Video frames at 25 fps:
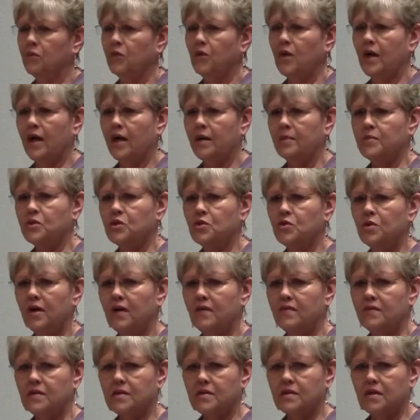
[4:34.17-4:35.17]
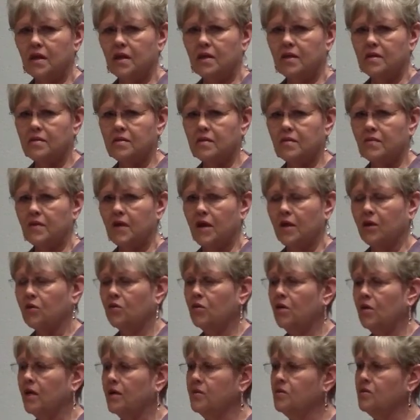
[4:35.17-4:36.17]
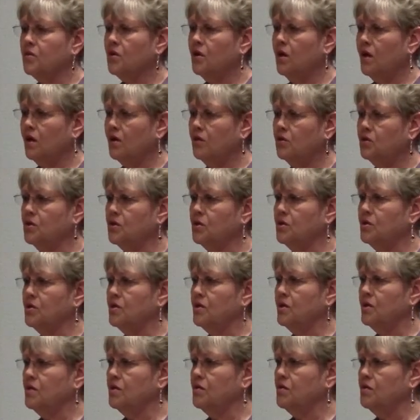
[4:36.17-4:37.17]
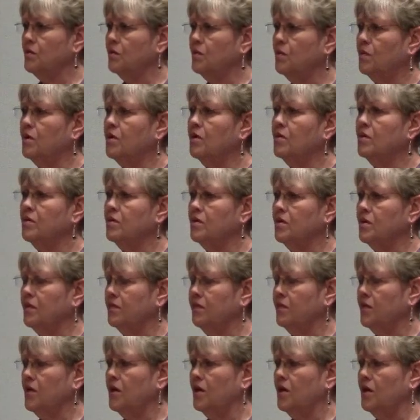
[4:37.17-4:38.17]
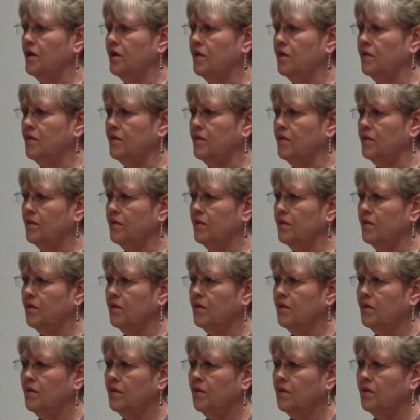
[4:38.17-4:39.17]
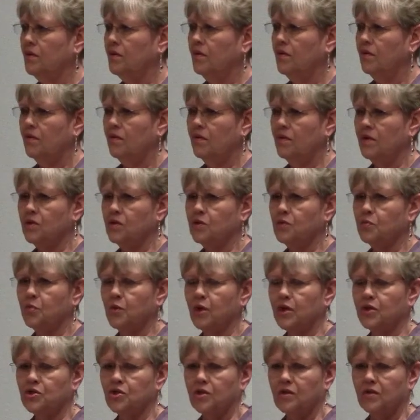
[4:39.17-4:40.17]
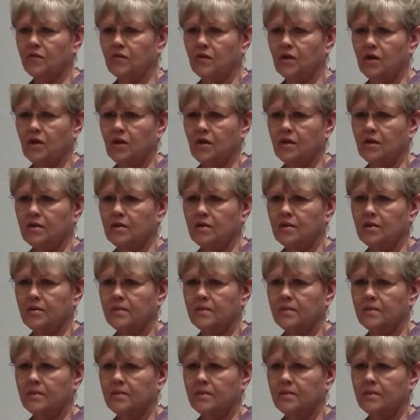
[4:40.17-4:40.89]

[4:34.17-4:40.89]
Perhaps you have a sense of that Christ consciousness, the Word of God, the expression of God.